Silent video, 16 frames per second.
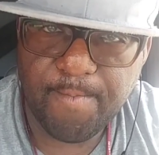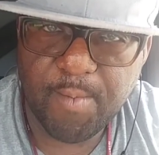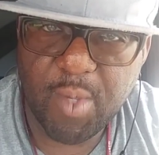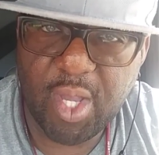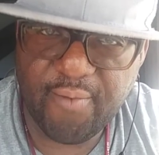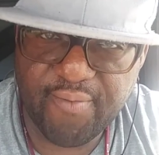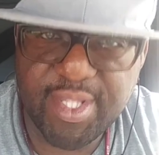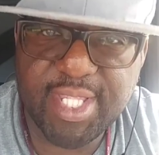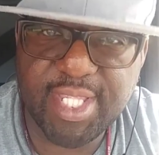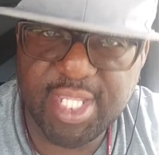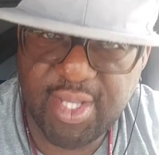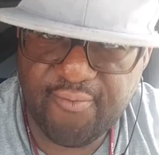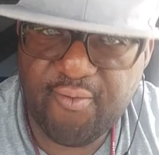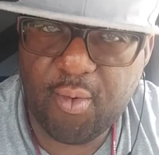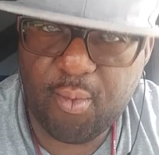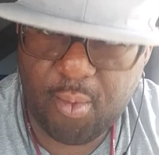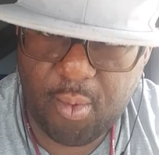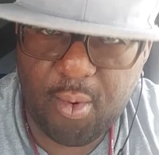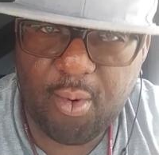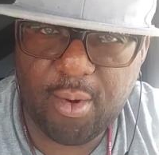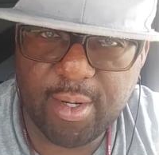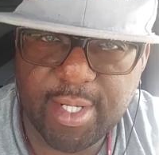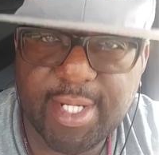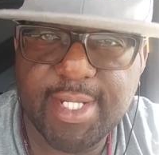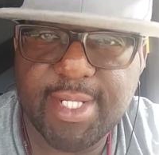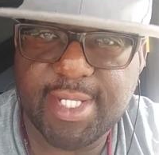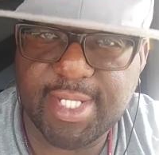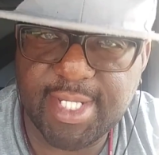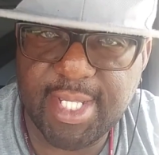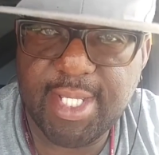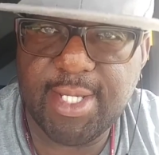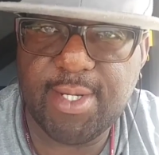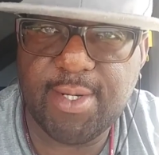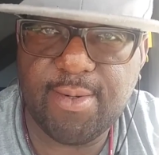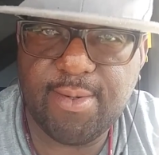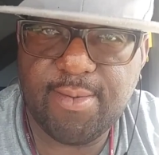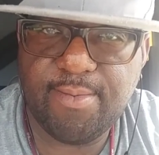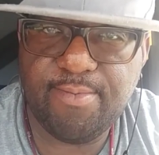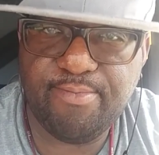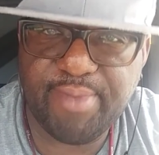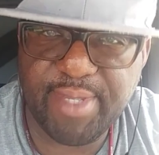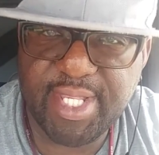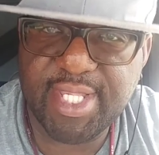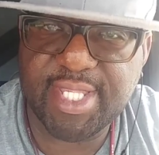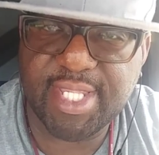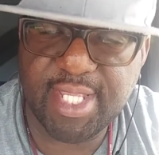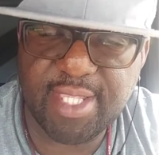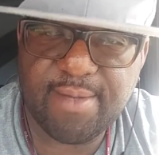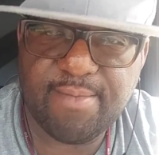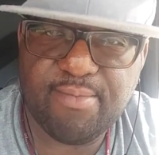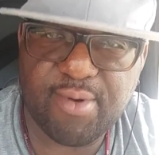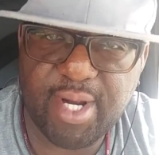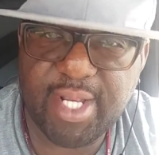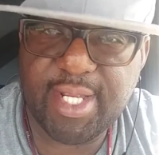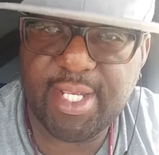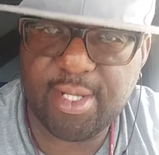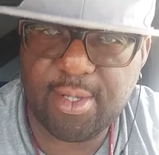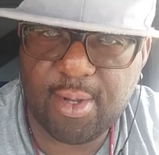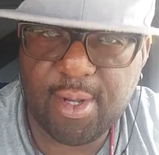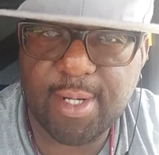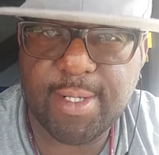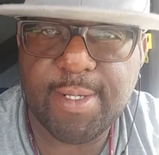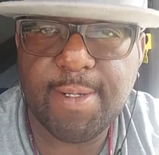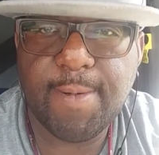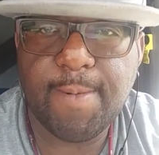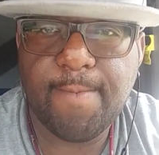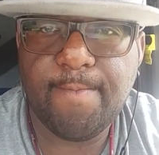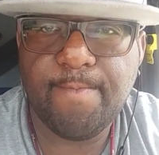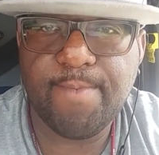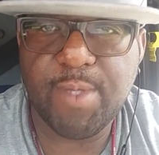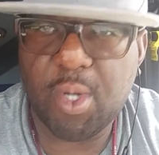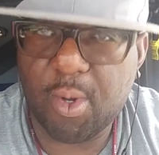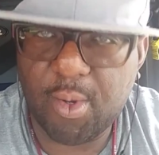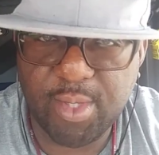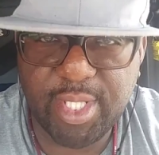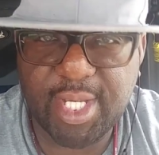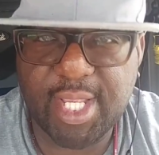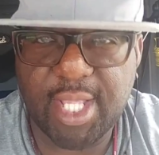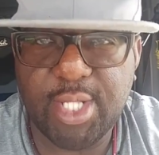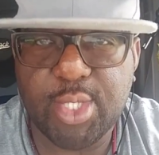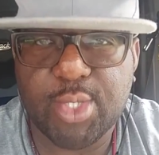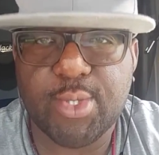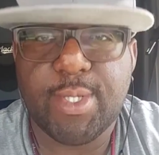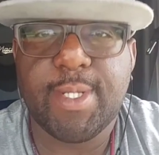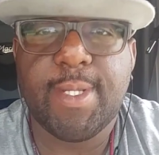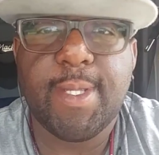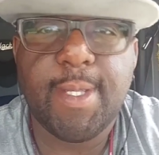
of a civil war can still be celebrated and honored. The only country.